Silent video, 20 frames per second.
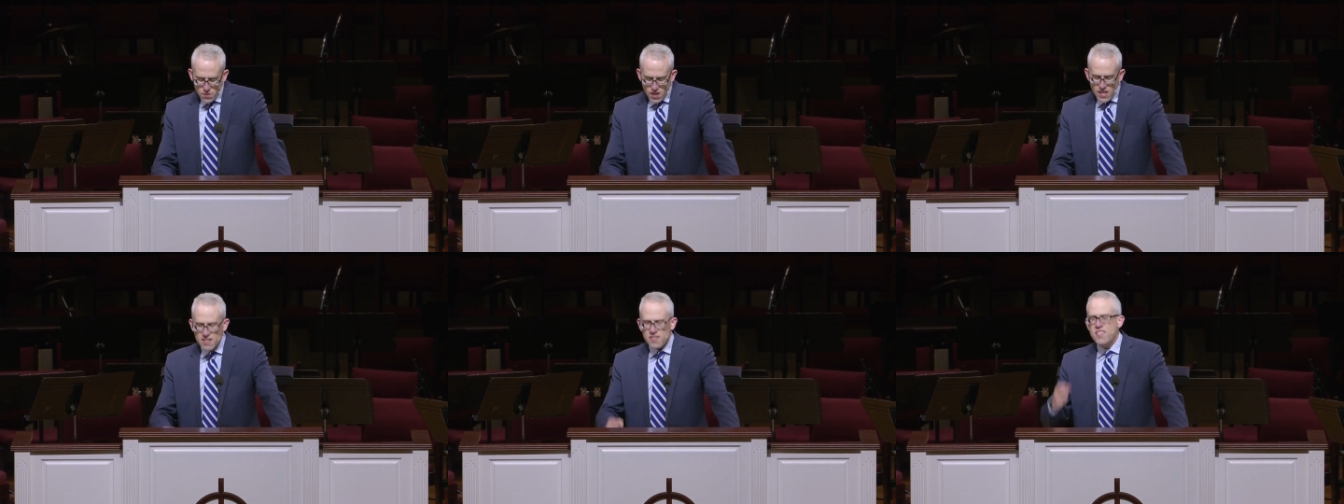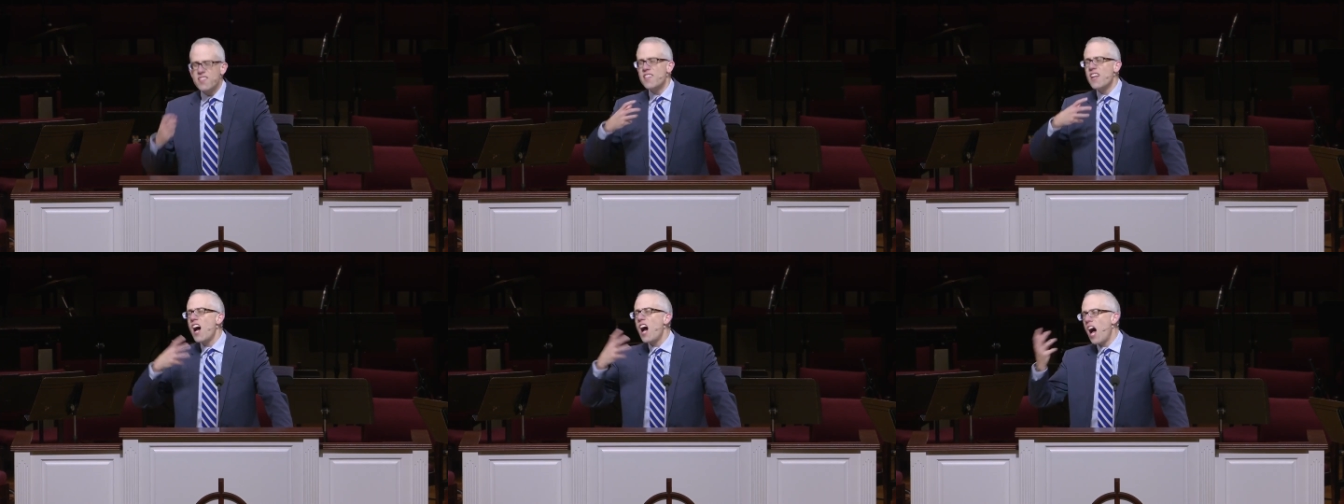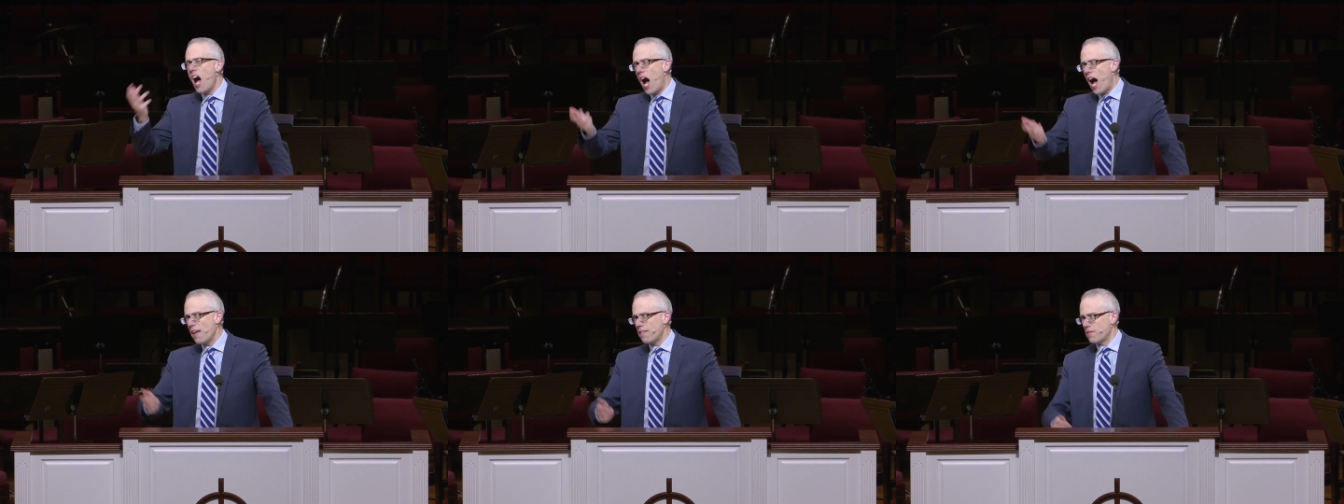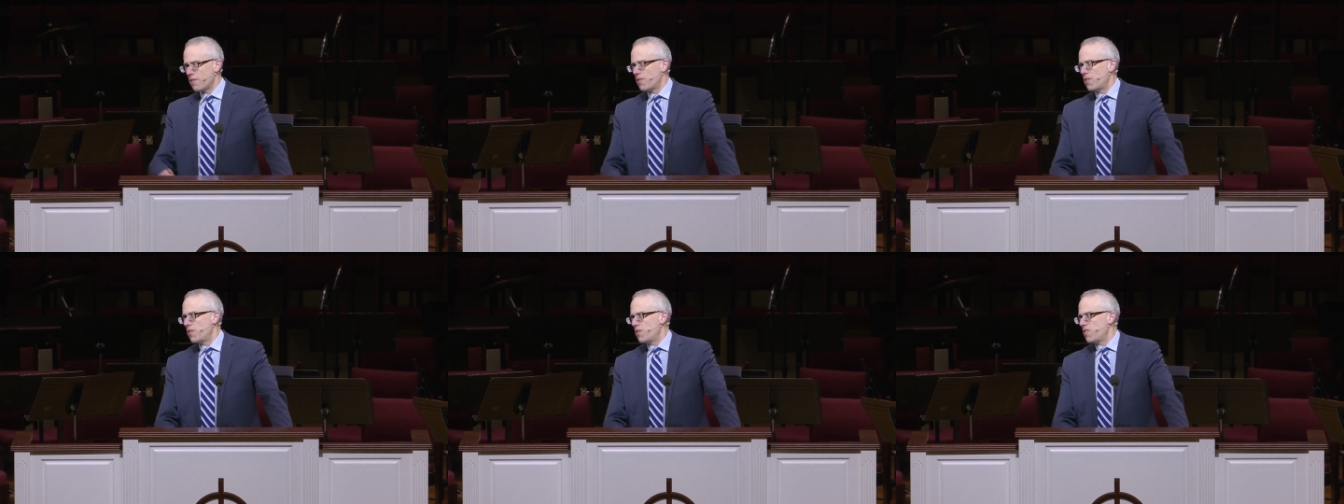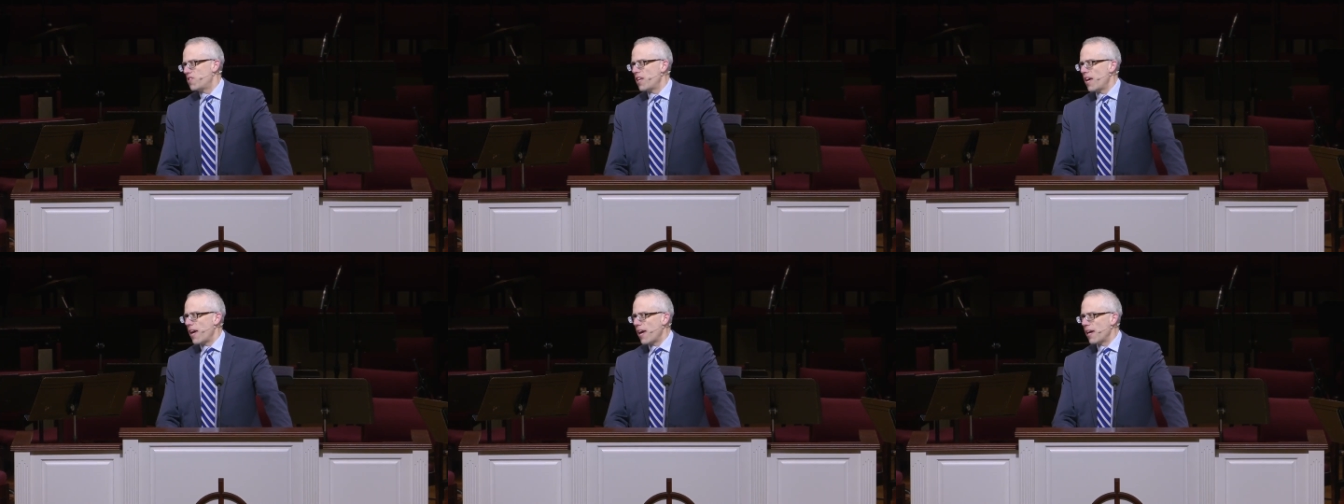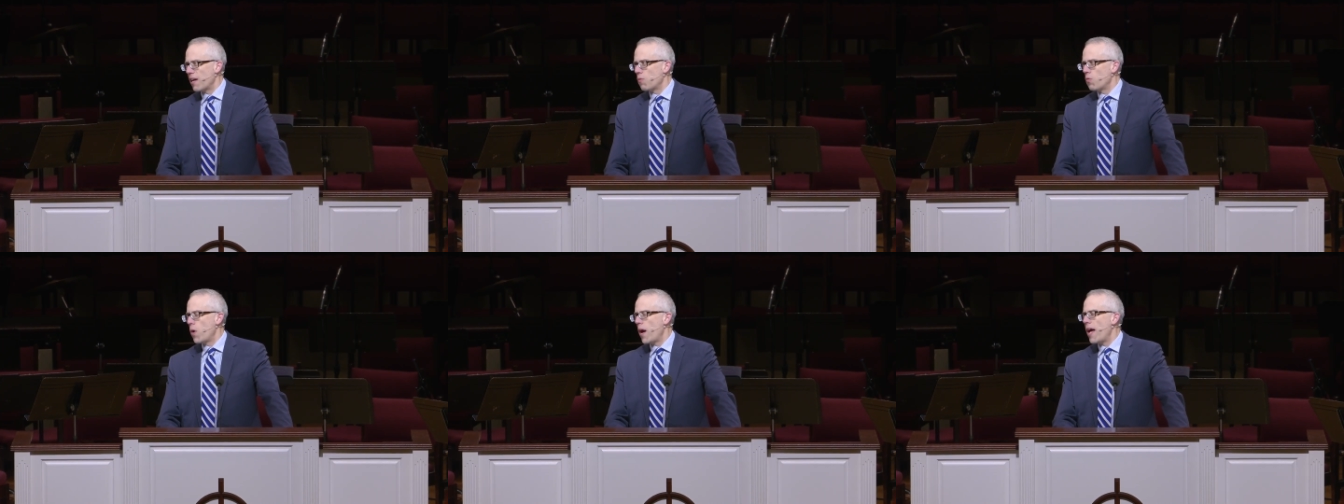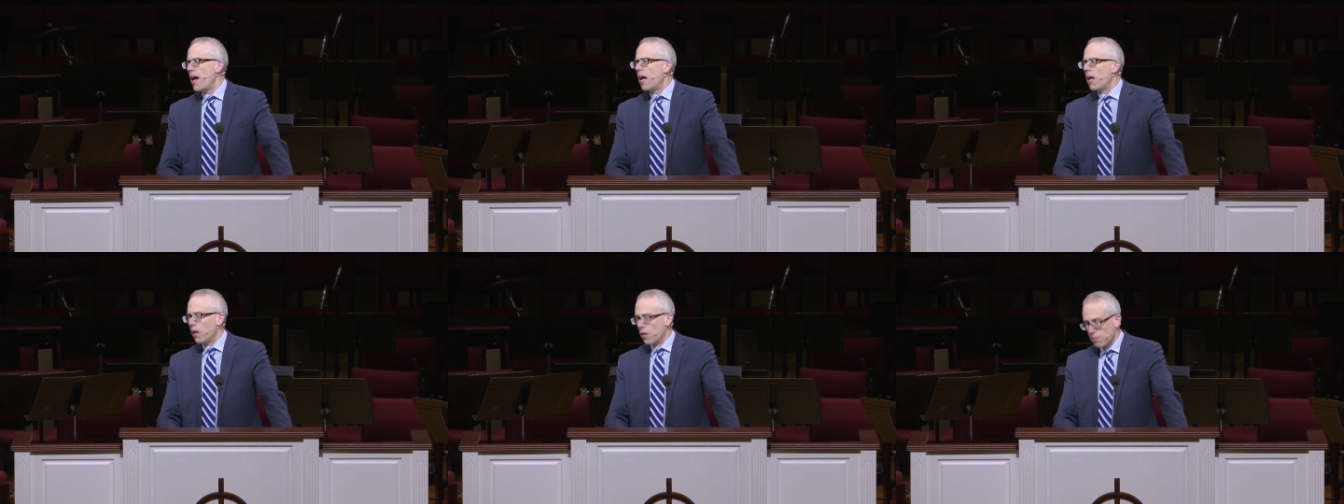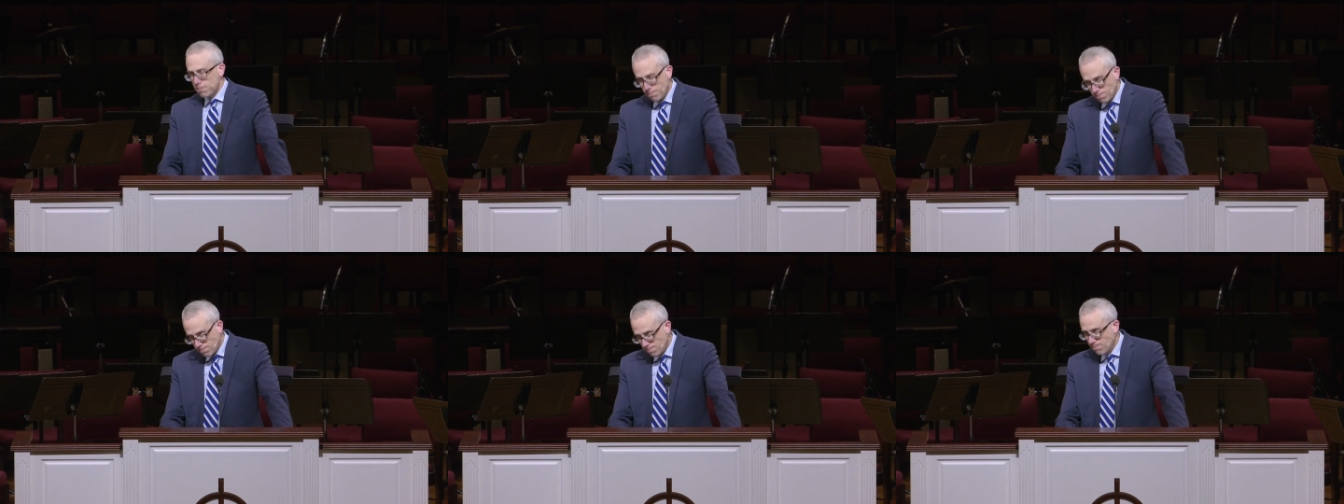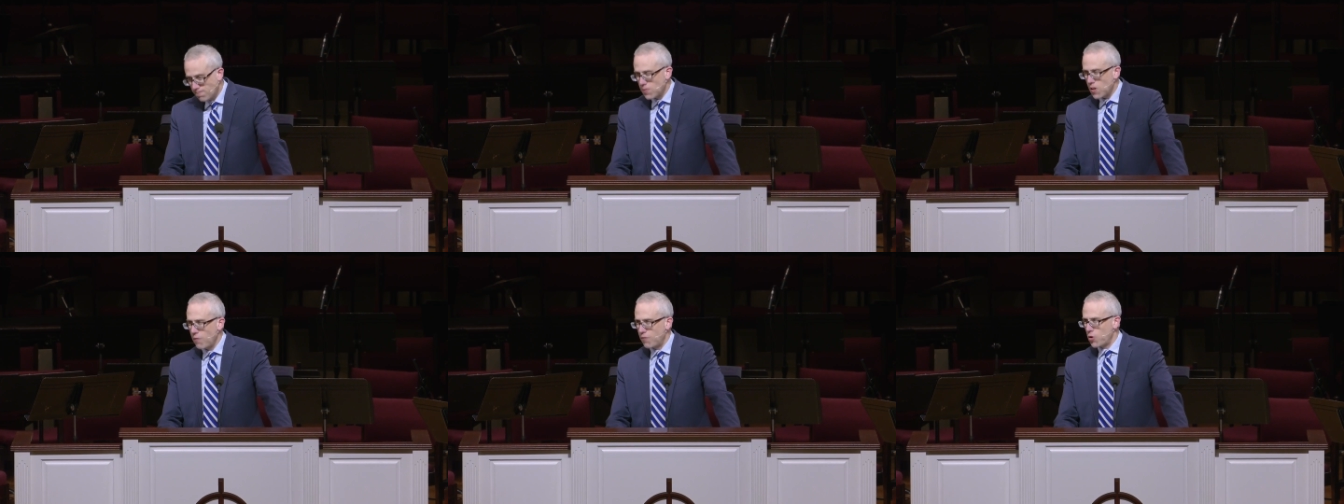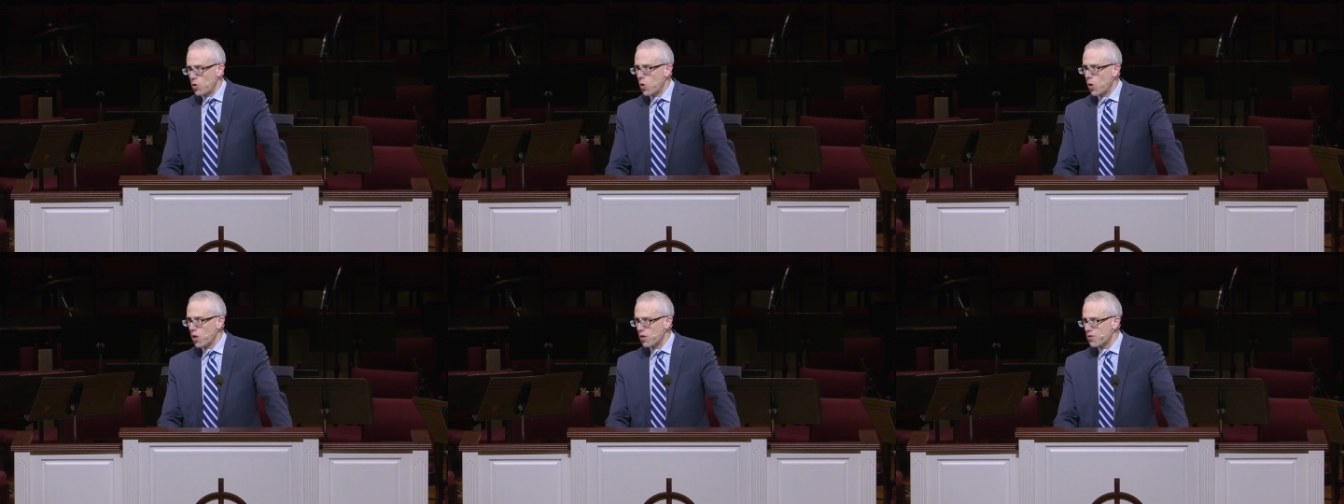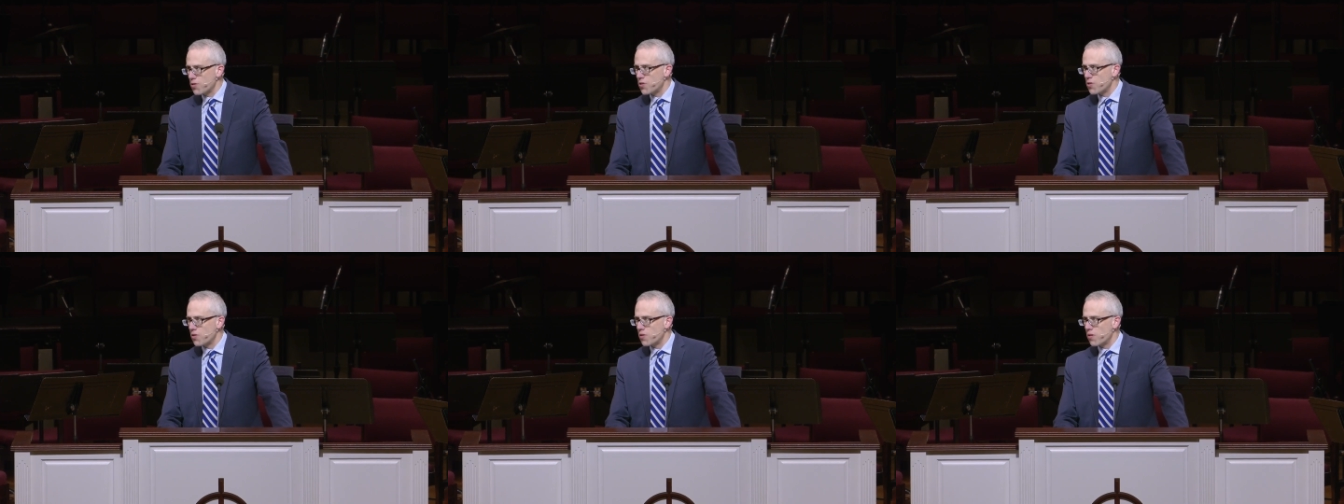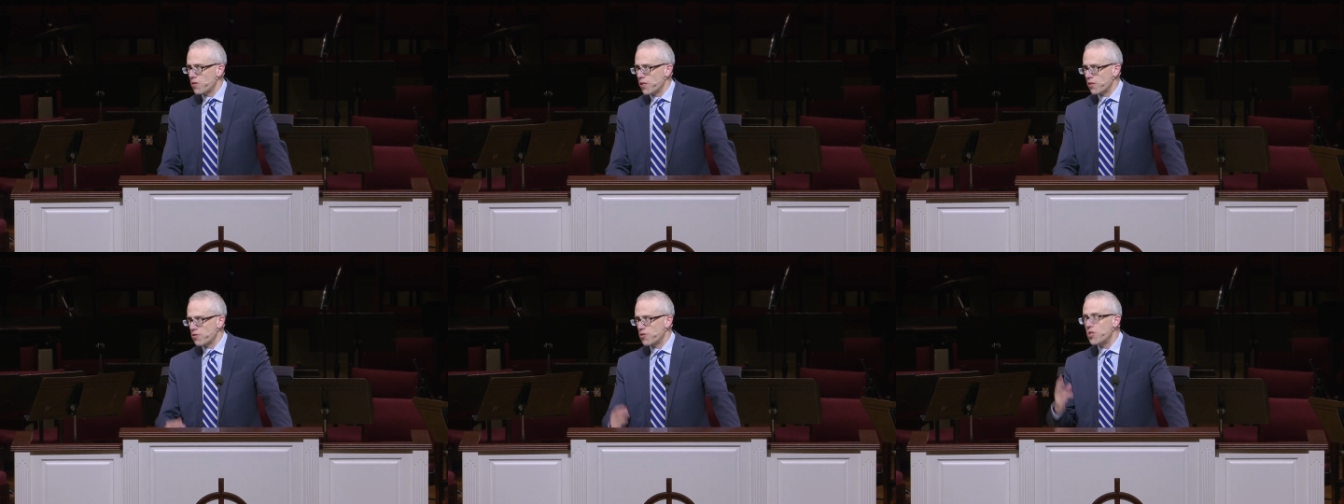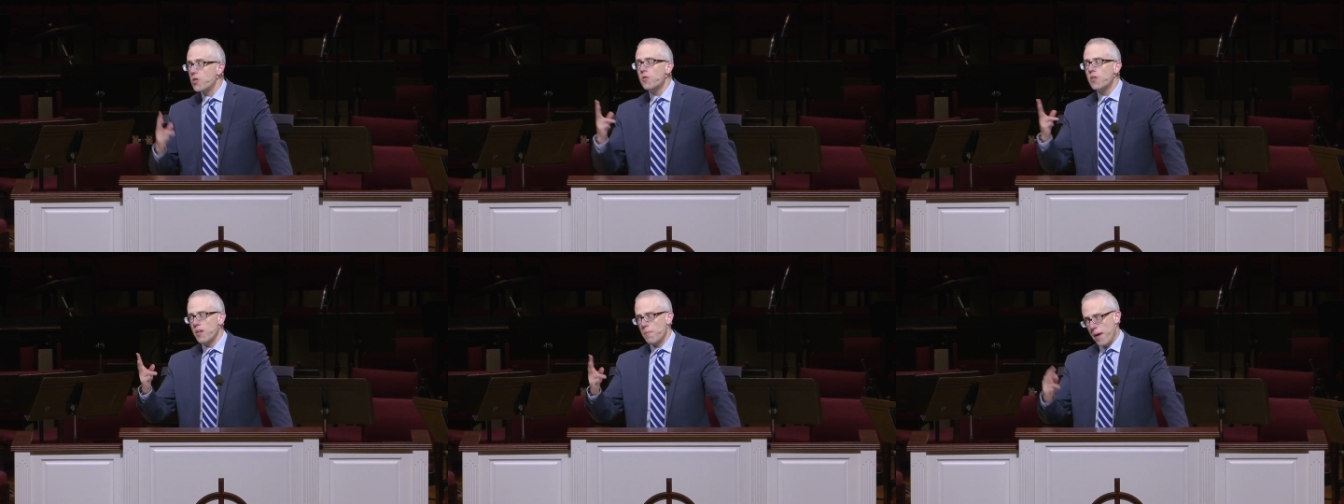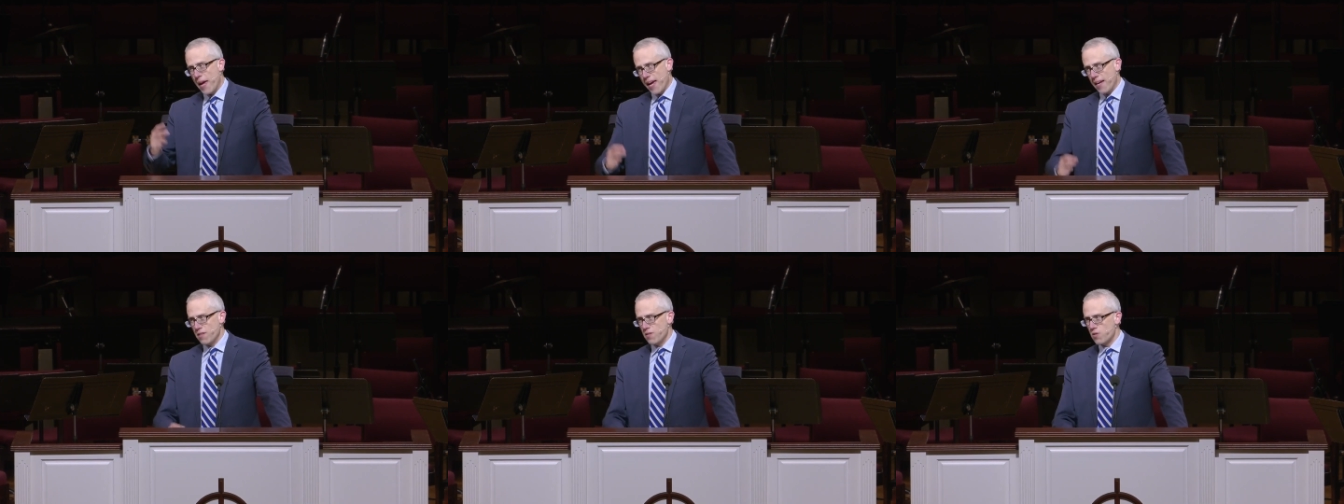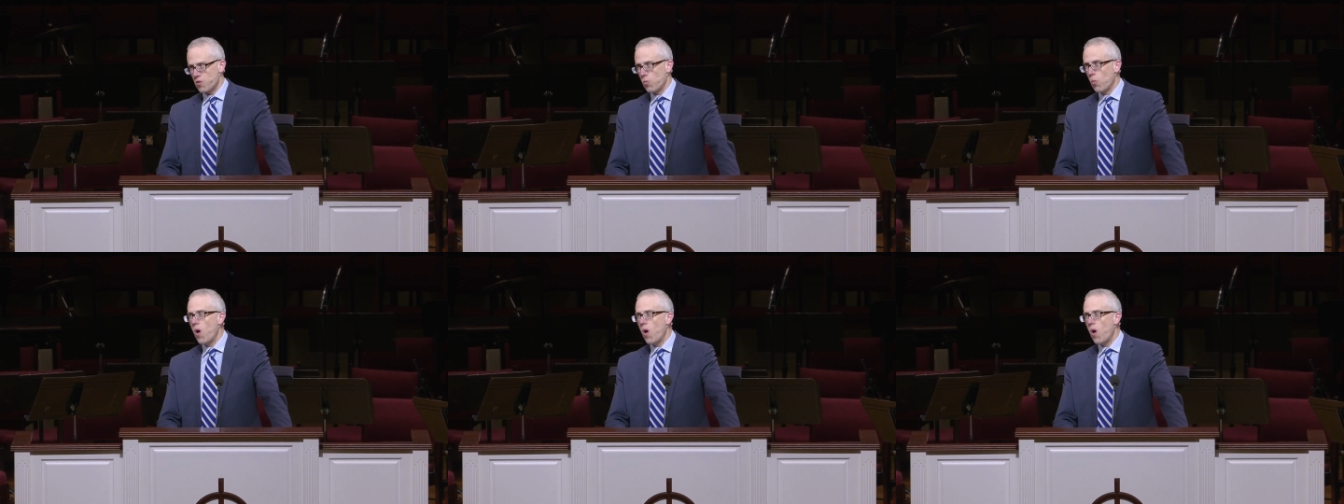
is not to say, well, of course, there's two commands.